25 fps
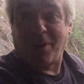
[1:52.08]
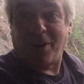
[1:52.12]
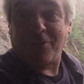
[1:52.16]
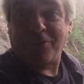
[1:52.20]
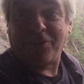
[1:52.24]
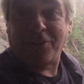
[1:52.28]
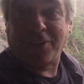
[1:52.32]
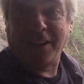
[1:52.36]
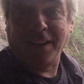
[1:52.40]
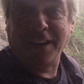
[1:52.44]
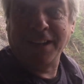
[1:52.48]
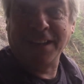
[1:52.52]
for
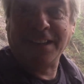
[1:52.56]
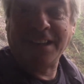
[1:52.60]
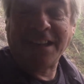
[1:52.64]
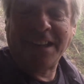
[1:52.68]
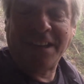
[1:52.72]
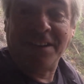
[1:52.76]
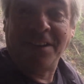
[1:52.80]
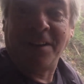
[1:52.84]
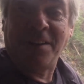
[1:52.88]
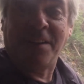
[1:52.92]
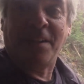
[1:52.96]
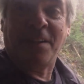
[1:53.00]

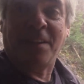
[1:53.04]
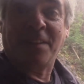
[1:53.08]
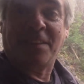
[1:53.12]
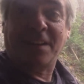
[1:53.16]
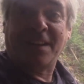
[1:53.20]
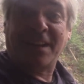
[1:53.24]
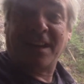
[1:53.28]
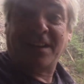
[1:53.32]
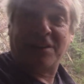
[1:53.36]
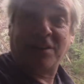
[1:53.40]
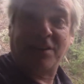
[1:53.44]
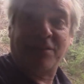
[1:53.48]
cleaning
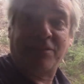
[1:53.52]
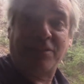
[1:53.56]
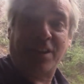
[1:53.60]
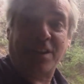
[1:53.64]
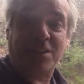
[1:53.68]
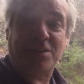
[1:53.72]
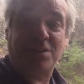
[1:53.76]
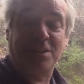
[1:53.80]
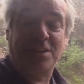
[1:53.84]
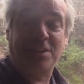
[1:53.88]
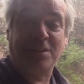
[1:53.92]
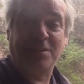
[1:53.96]
than I do for
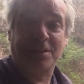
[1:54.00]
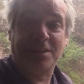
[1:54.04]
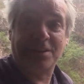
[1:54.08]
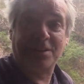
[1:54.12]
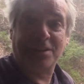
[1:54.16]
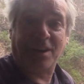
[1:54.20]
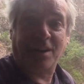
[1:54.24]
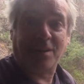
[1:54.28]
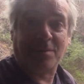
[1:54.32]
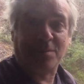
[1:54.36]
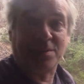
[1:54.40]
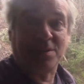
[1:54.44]
actually doing the
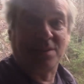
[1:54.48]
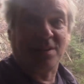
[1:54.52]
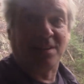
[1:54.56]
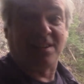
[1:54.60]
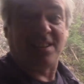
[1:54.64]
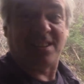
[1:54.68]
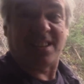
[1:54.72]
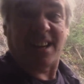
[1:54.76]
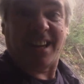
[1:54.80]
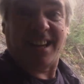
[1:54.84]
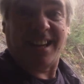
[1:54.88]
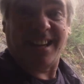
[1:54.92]
jobs,
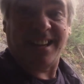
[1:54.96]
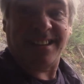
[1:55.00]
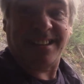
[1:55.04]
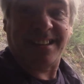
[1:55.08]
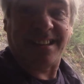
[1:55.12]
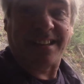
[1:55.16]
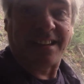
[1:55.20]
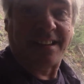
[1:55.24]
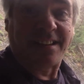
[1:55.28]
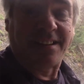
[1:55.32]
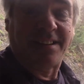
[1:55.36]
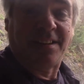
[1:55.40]
because I hate
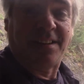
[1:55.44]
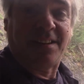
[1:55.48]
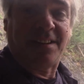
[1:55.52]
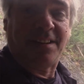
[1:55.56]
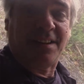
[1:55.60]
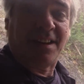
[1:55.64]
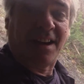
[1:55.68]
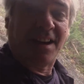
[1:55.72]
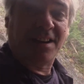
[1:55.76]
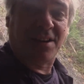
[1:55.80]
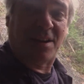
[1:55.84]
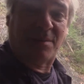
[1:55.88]
it.
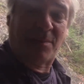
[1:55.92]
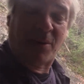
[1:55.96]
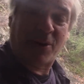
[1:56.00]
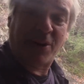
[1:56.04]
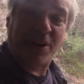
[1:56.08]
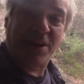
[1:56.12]
It's a mucky